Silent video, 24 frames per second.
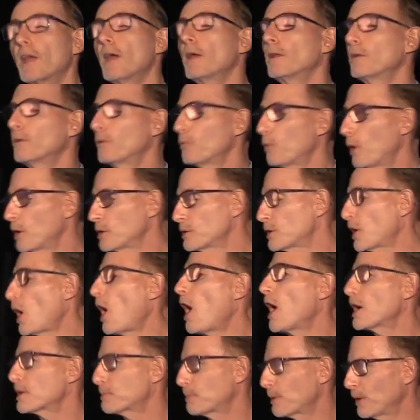it was a
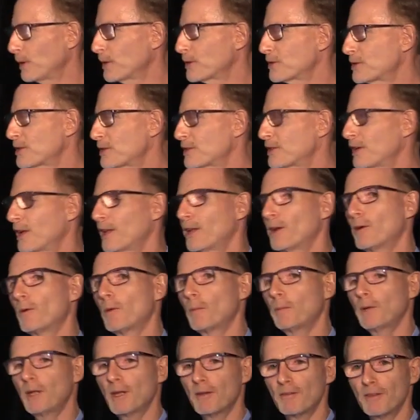hospital, let's just say. They don't
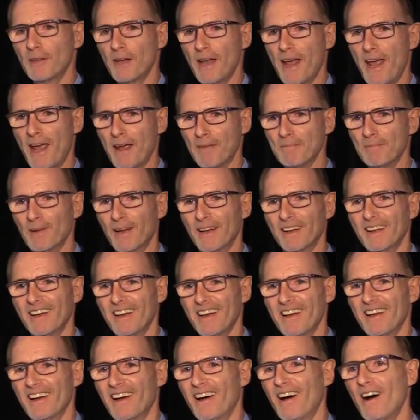want me to give the name, but
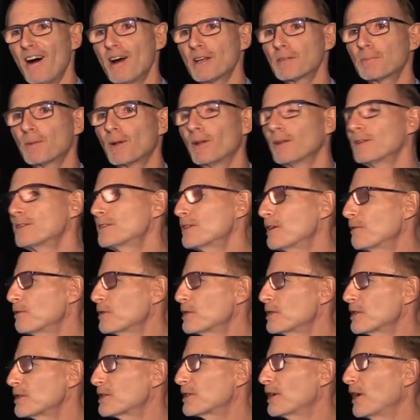a hospital in San
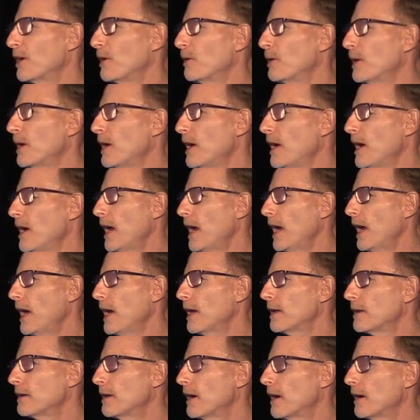Francisco.
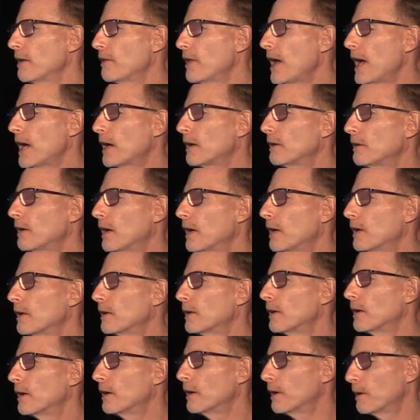And they had
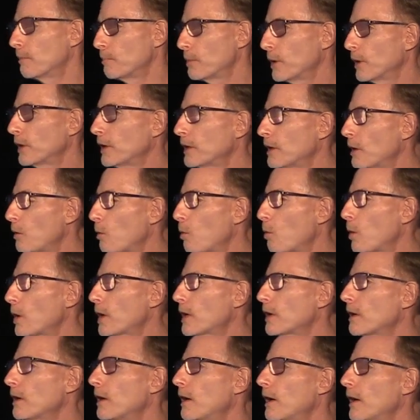a building they were
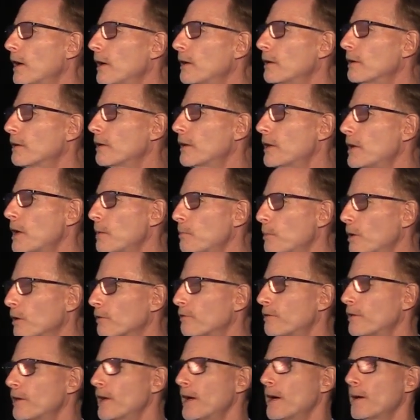working on that they
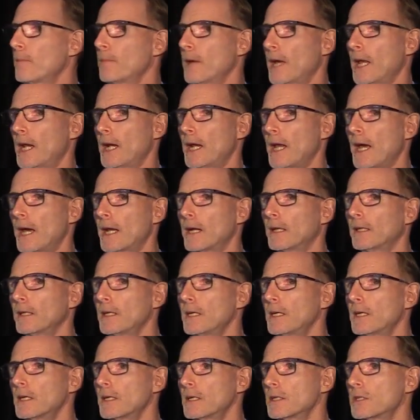built for them, and it had a
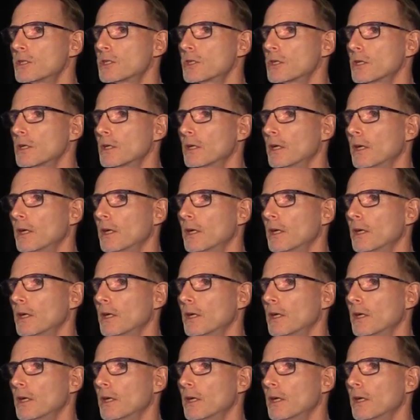leakage